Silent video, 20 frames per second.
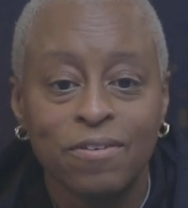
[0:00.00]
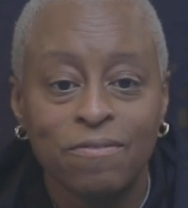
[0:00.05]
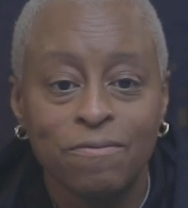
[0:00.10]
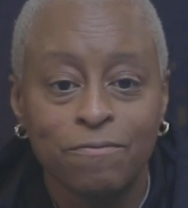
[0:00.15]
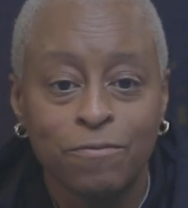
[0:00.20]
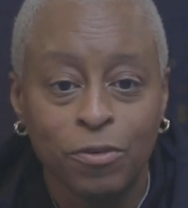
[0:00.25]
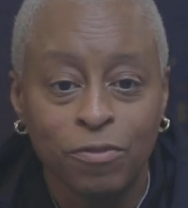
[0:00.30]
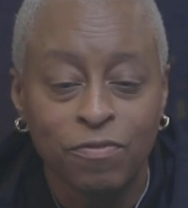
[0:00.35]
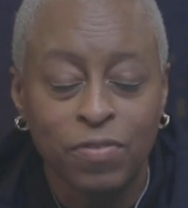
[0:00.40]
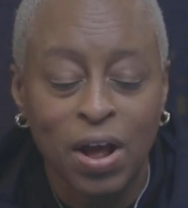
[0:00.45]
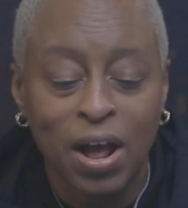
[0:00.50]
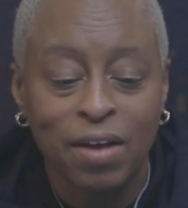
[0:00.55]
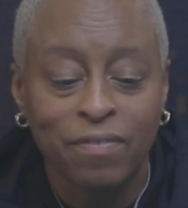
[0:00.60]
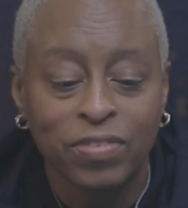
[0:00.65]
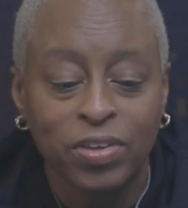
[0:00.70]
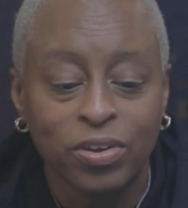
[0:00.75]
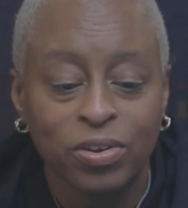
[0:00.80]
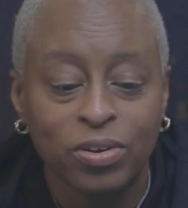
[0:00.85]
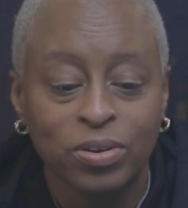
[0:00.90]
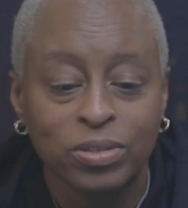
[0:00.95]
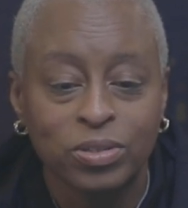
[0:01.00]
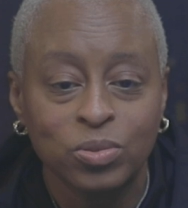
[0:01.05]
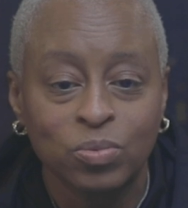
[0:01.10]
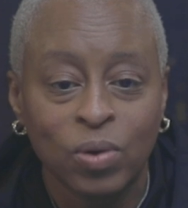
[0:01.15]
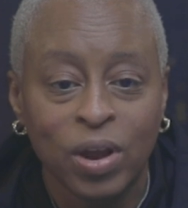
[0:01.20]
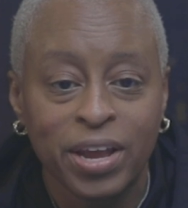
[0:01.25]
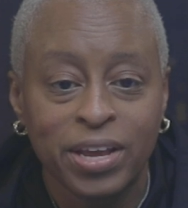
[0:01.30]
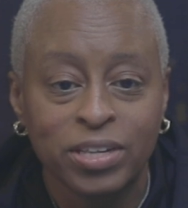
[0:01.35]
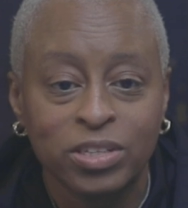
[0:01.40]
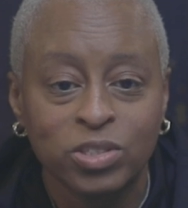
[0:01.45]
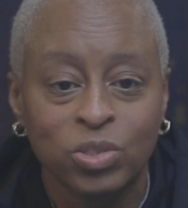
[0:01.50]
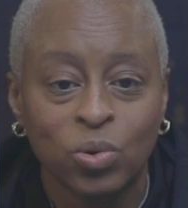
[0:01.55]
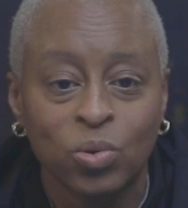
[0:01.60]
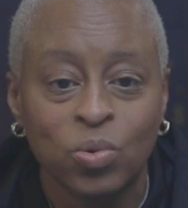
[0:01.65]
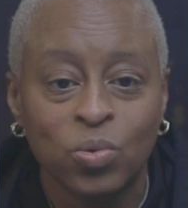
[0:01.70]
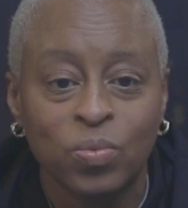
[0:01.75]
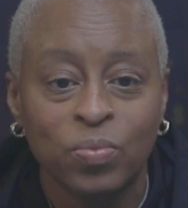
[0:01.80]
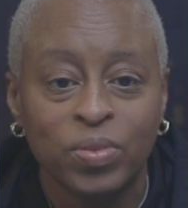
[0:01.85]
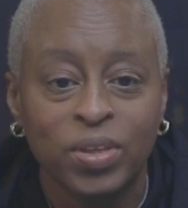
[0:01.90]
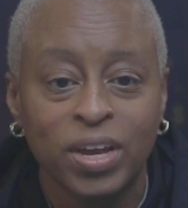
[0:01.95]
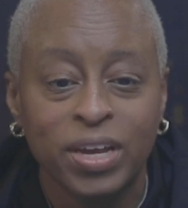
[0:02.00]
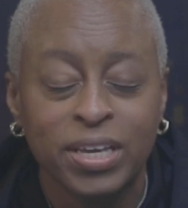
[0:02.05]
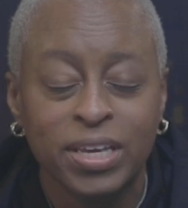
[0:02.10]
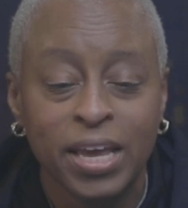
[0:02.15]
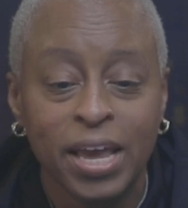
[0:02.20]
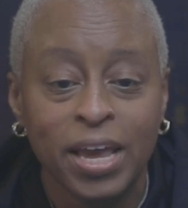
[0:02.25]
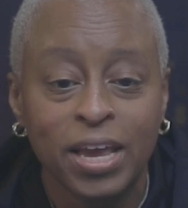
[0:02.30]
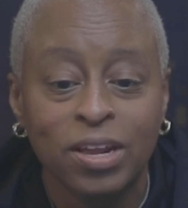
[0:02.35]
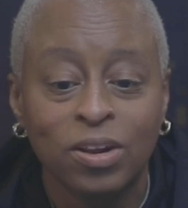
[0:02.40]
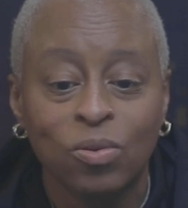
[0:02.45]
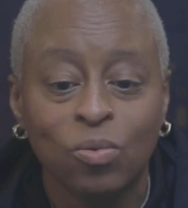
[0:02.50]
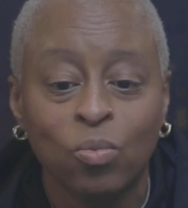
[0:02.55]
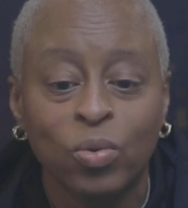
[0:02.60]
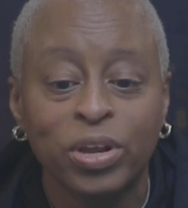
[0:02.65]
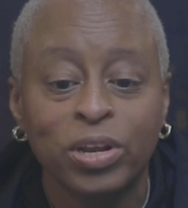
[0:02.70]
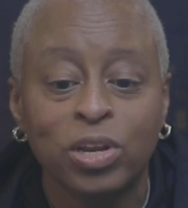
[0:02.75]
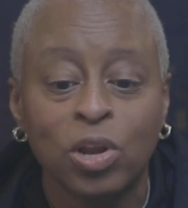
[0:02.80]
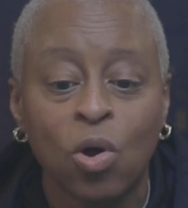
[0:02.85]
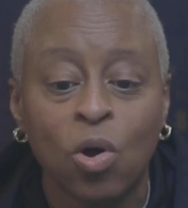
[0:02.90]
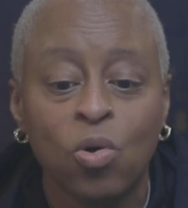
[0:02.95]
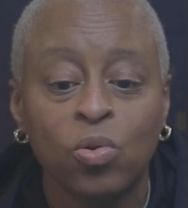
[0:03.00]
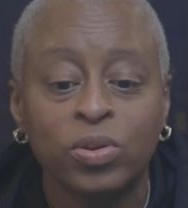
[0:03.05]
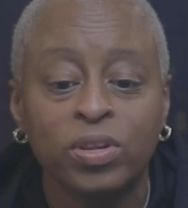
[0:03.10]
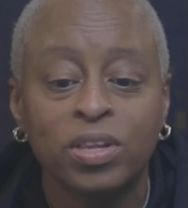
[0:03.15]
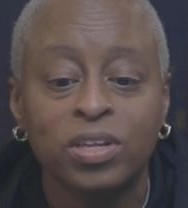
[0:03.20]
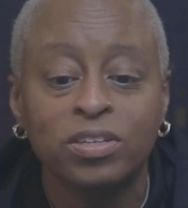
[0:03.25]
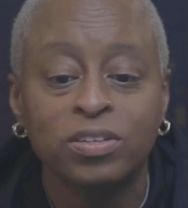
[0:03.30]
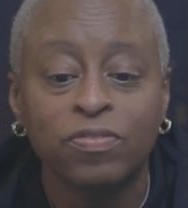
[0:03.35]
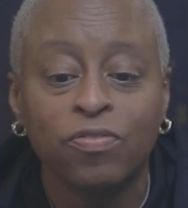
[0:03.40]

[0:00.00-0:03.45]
for 5 years, right? So again, we loaned